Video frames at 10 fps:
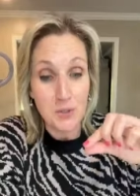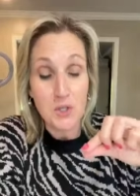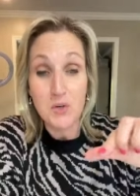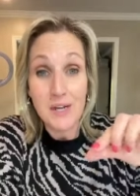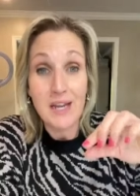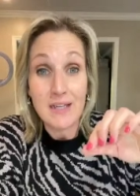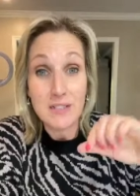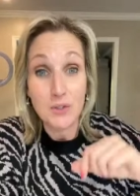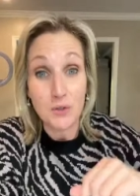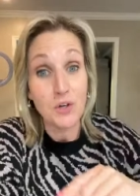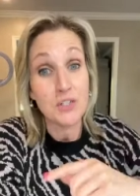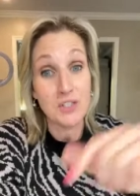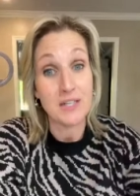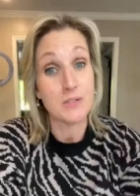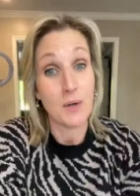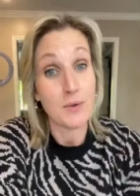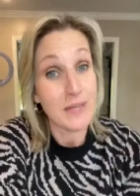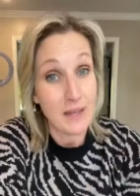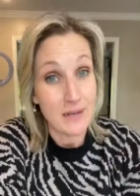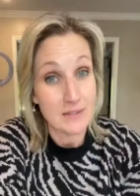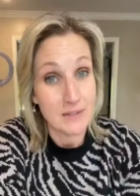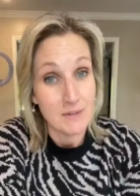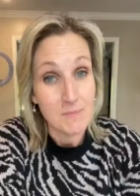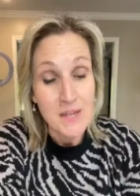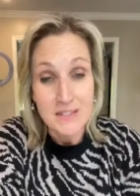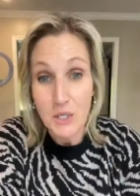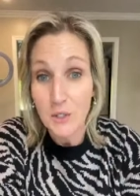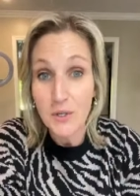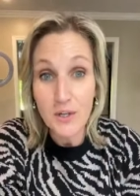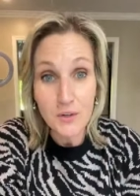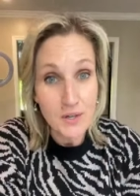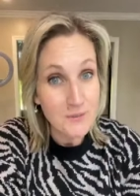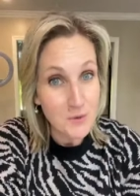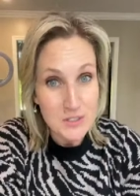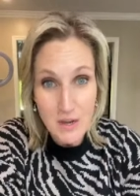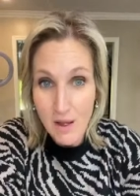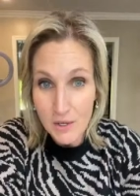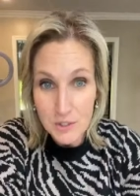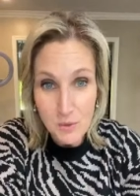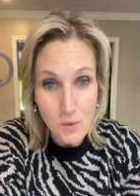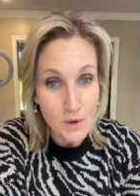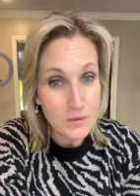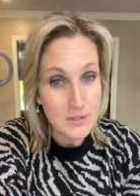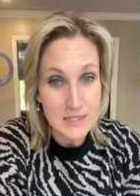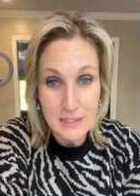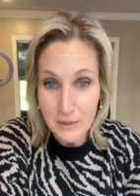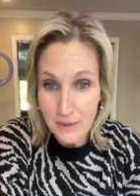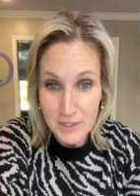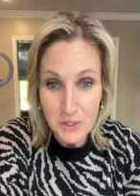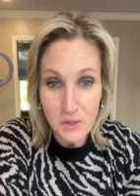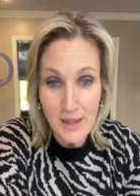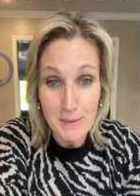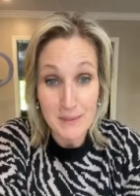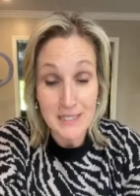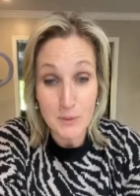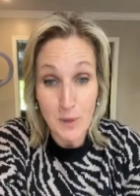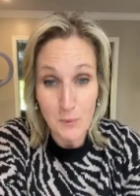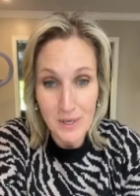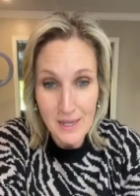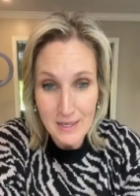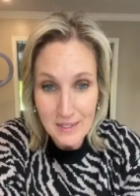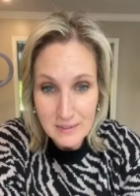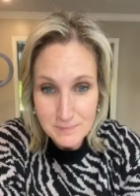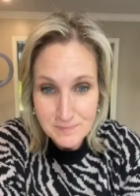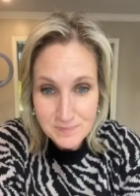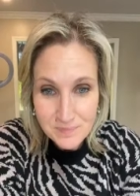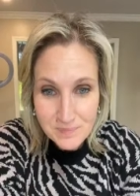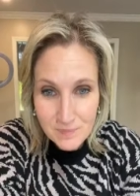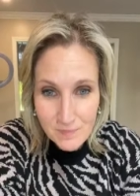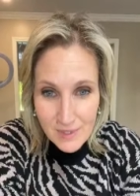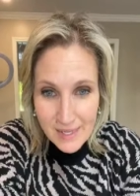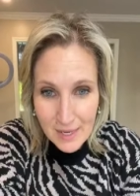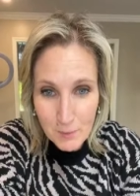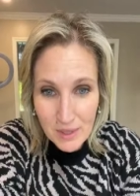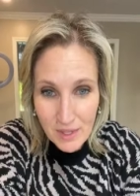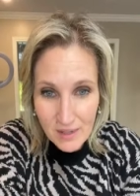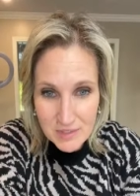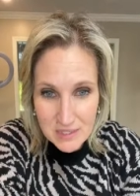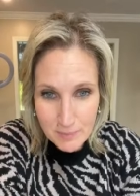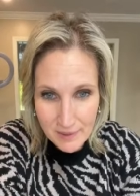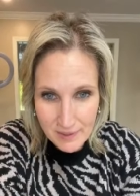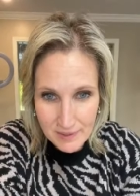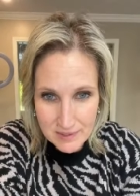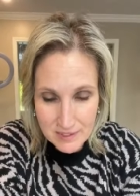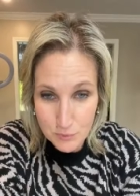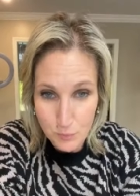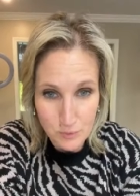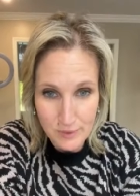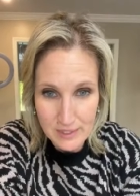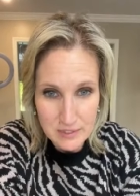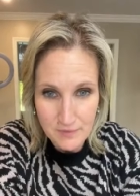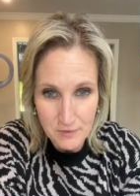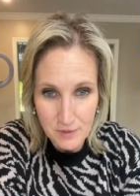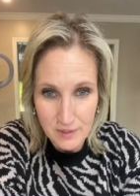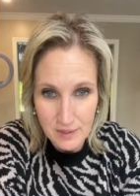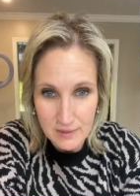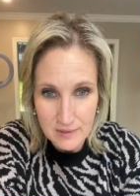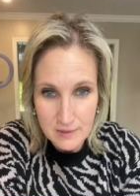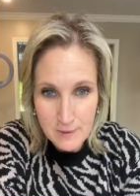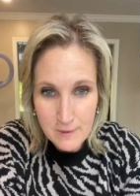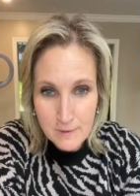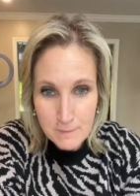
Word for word: the tree end gets a little crunchy, that's the way Ricky likes it. So you can cook it for as long as you want, as little as you like, but that's the way we like it. And we love asparagus. It's one of Ricky's favorite things.